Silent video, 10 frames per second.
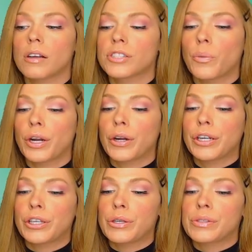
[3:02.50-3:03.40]
So we're
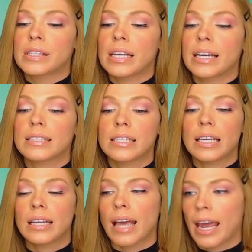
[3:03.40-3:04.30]
gonna use the
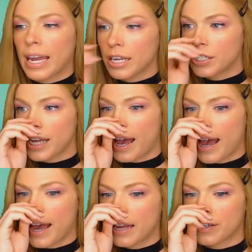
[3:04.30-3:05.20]
teenage
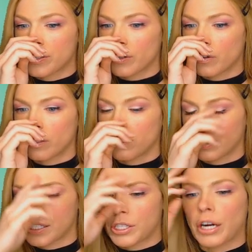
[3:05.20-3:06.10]
and
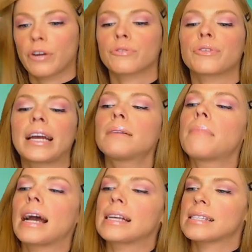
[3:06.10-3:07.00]
start
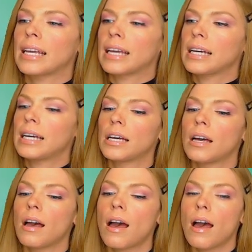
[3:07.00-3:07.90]
randomizing
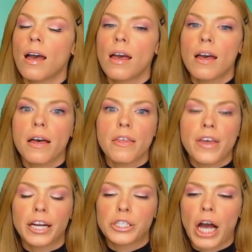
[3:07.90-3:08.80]

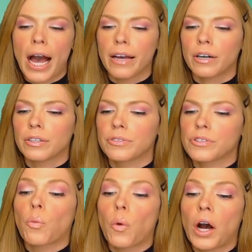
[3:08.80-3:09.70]
their child.
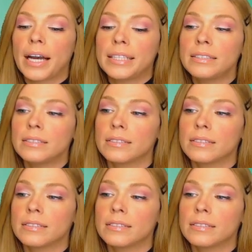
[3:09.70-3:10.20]
1,